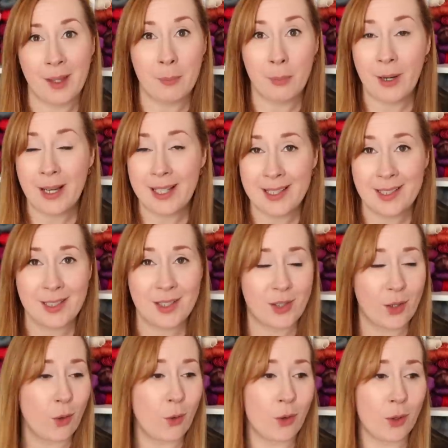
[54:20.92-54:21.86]

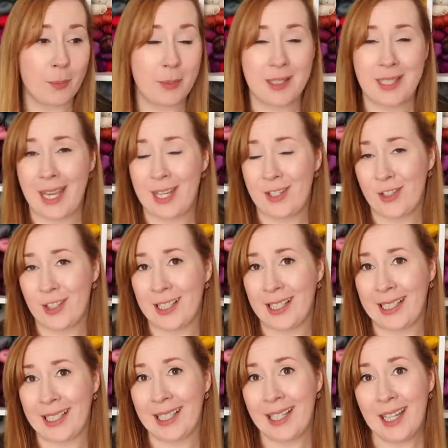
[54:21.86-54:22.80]
present, or
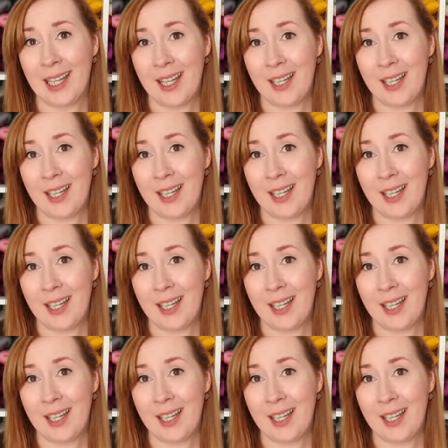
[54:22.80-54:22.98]
potentially